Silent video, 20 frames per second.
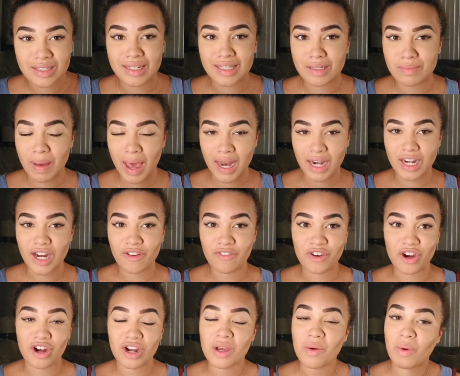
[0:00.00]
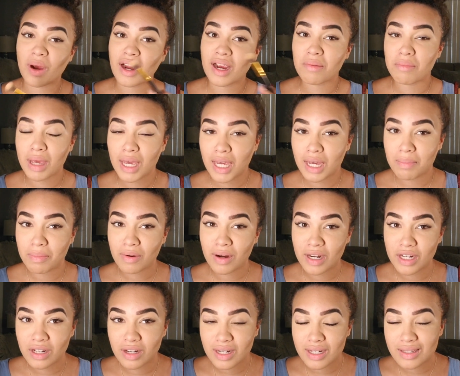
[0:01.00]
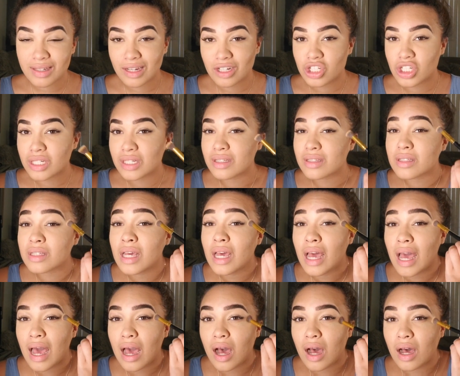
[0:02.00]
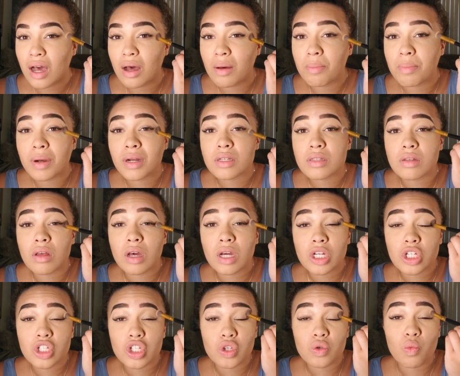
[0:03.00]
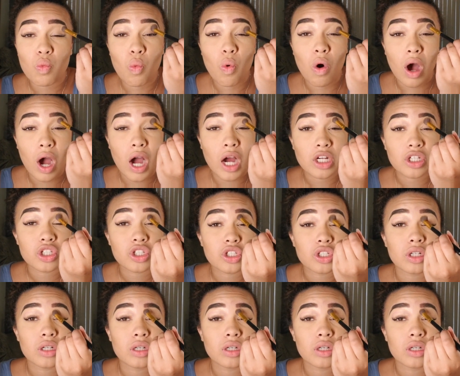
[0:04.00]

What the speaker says: It's bad enough you're already wearing makeup around your extensions, but as long as you wash